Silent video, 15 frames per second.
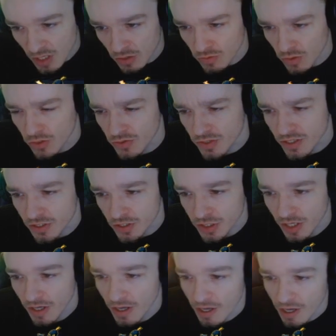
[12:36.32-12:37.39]
Roadrunners
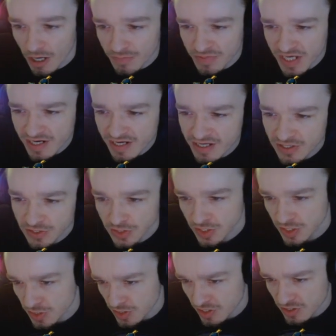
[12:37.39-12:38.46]
updated
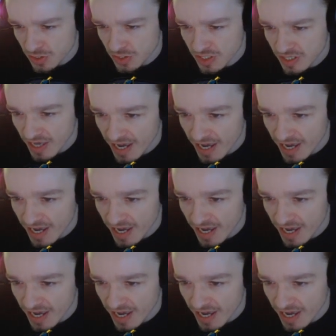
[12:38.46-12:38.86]
consistency,